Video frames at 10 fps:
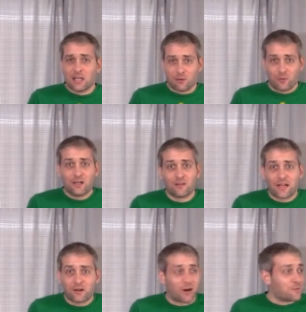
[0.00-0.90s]
we know
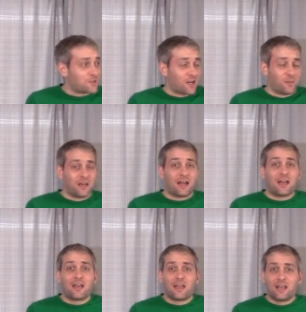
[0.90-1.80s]
that crap's coming.
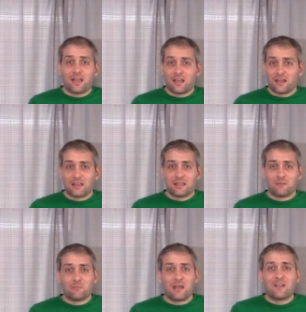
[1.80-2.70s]
I
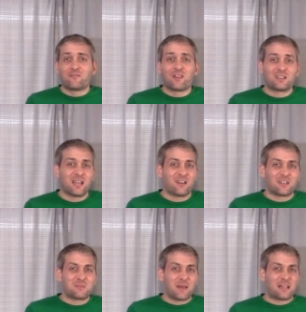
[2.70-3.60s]
may have lucked
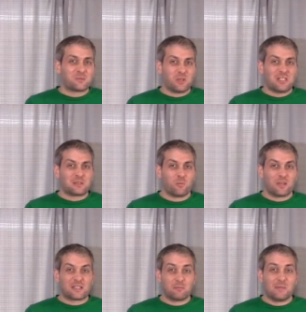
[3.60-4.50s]
out this past week
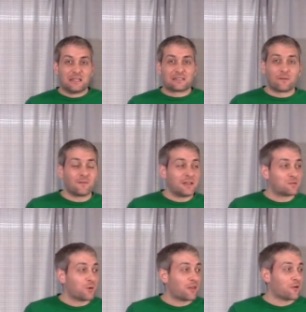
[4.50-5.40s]
with some
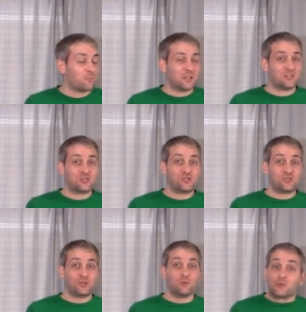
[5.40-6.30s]
mid-70s weather, but
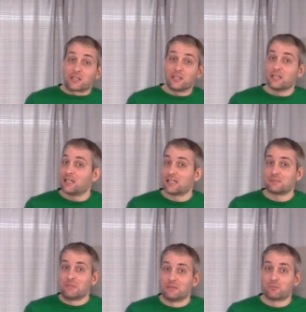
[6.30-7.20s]
shoot, it
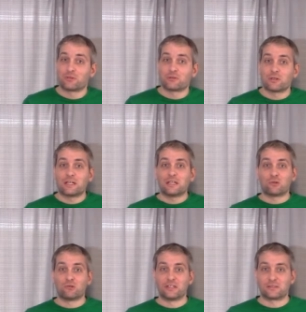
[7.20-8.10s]
has been pretty
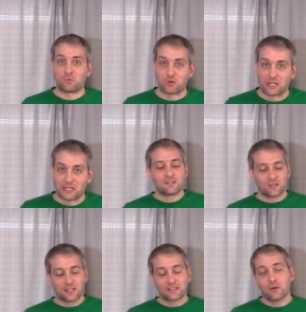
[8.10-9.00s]
cold this morning.
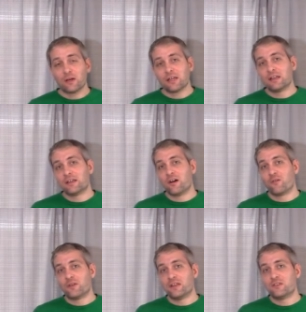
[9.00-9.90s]
So let's go ahead and
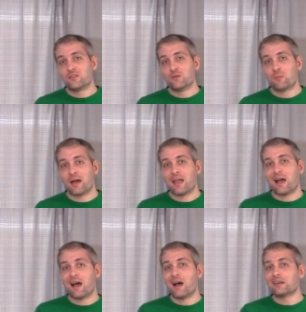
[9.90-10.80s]
delve into my
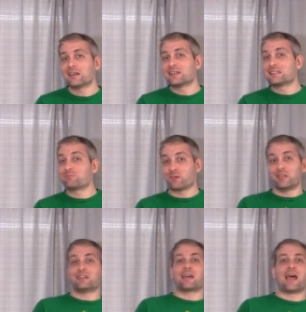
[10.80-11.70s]
hot
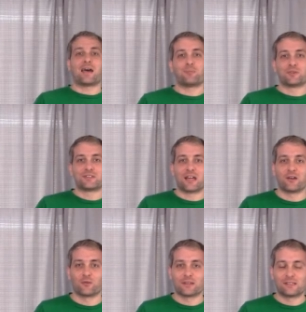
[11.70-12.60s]
spiked apple
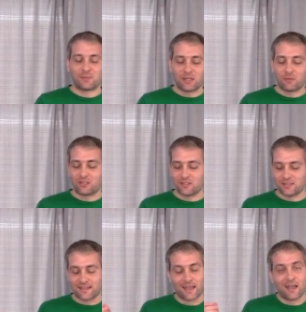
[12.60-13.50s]
cider recipe, which is